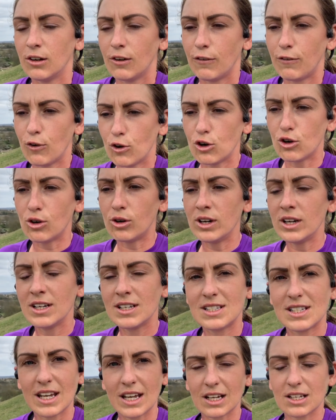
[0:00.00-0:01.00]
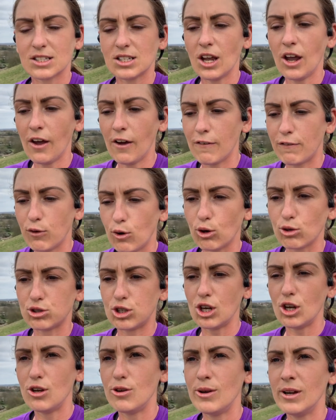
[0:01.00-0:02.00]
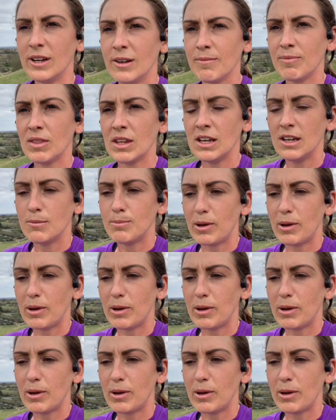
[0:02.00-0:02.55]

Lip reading: 4, 6, 4, 2,